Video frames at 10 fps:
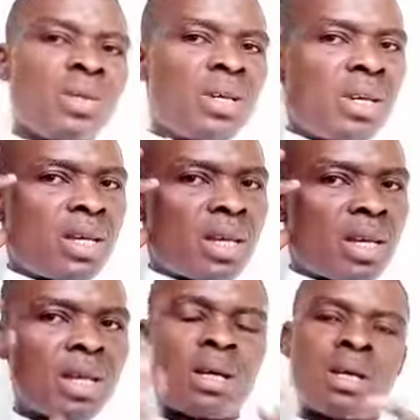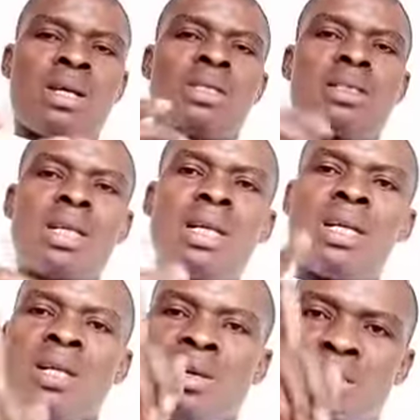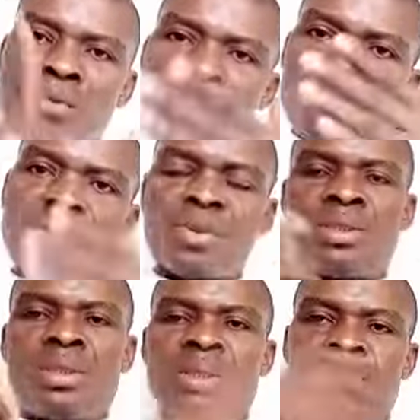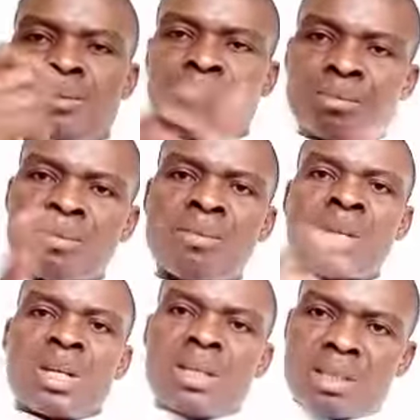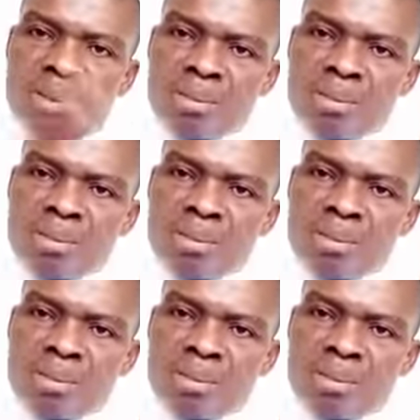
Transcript: exactly 4 straight syllables repeated in each line.